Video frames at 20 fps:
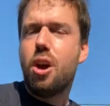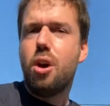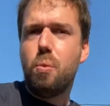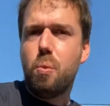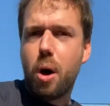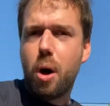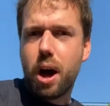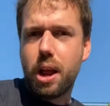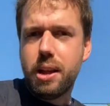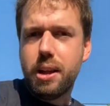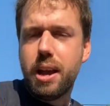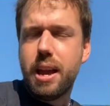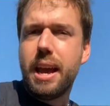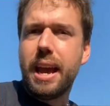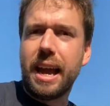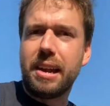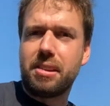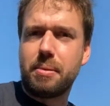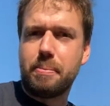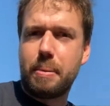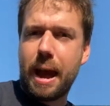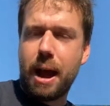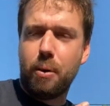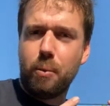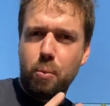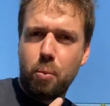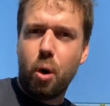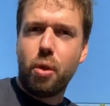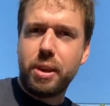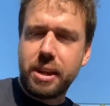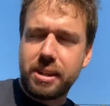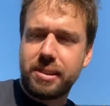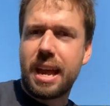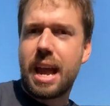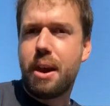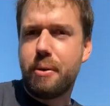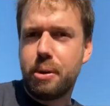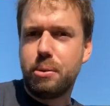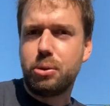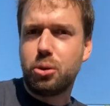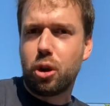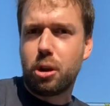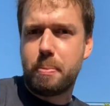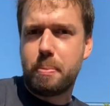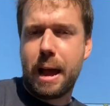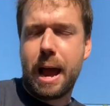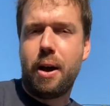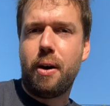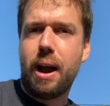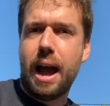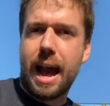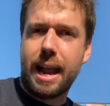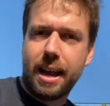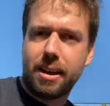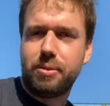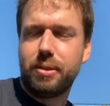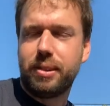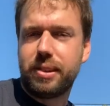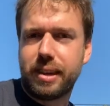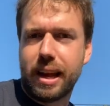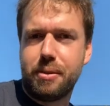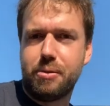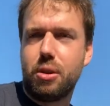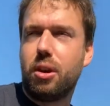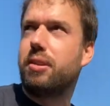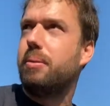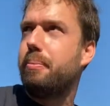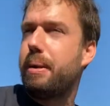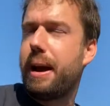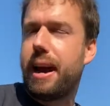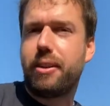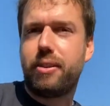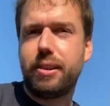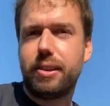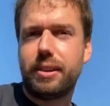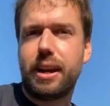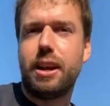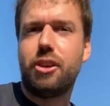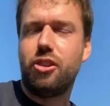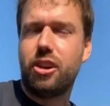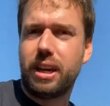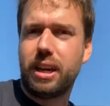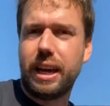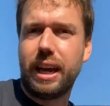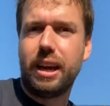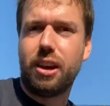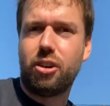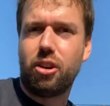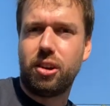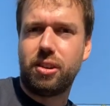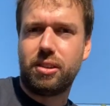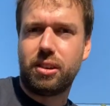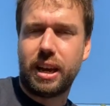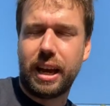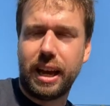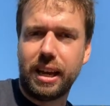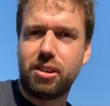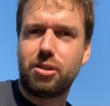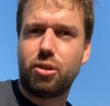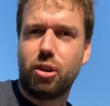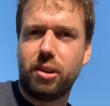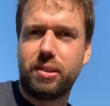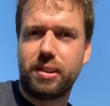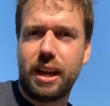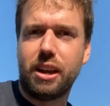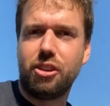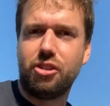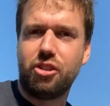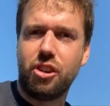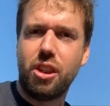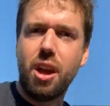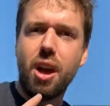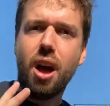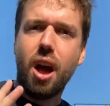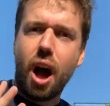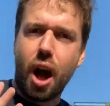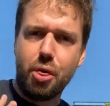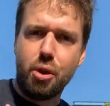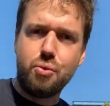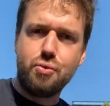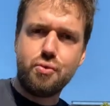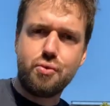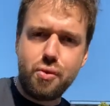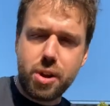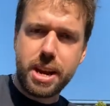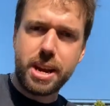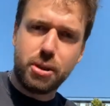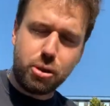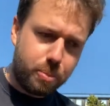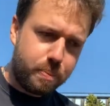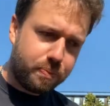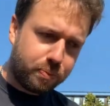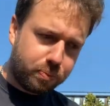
One is about what this area was all about, and as we said, we've got St Pancras Station and King's Cross Station, and the real